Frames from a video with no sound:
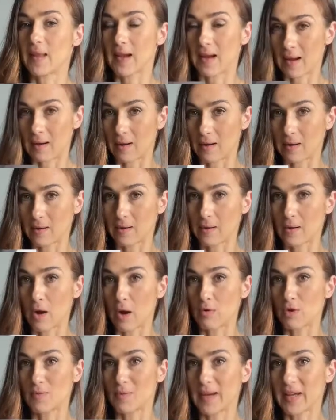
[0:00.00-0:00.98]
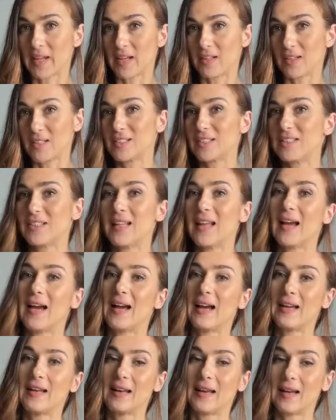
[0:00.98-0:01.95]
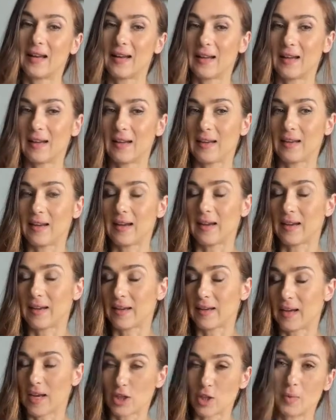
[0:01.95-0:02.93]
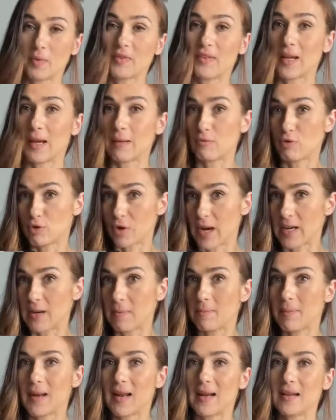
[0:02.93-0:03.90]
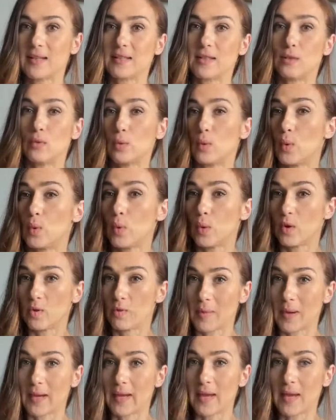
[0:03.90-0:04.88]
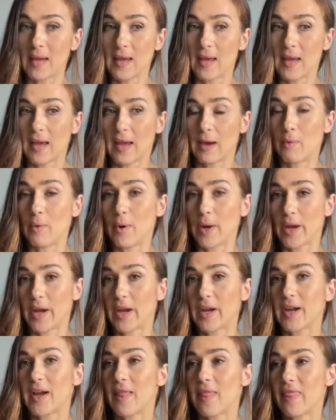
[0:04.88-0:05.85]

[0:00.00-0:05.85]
I coach my girls online, I uh, catch up with them, training plans and do all of my work.